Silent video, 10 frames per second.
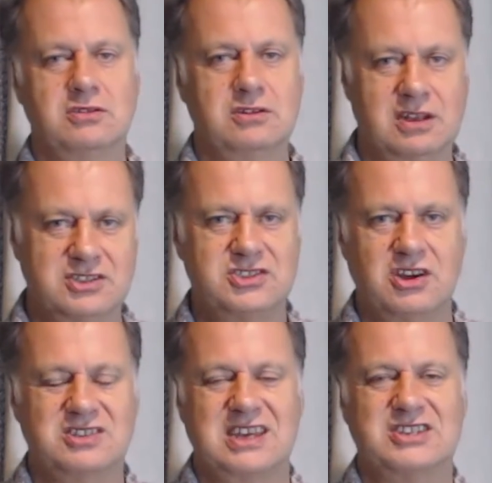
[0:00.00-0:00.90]
going to
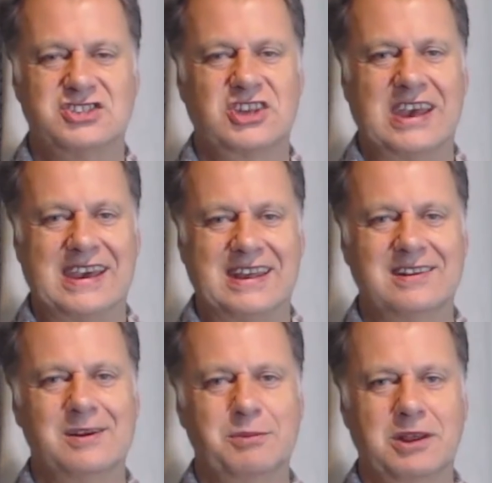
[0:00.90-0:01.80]
start to get scared,
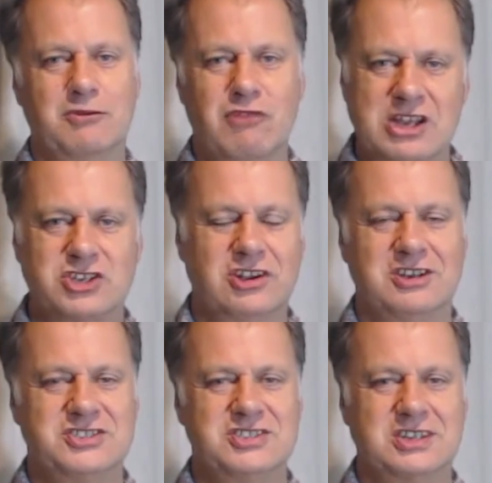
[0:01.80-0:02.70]
and I'm going to
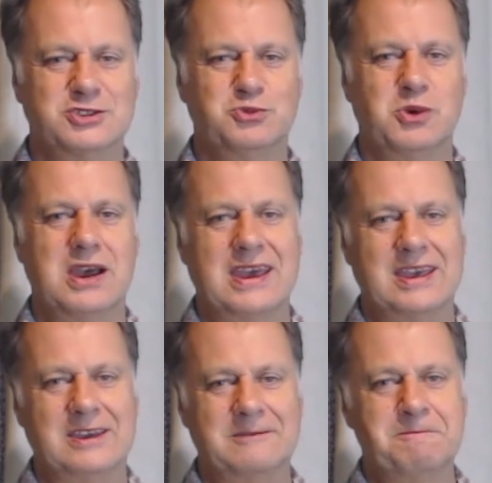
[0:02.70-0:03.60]
rationalize things
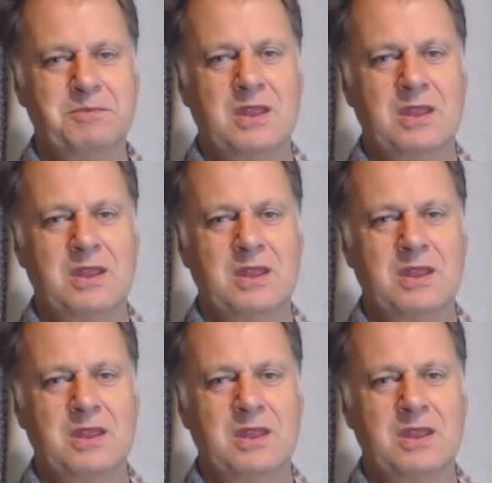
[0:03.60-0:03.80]
away and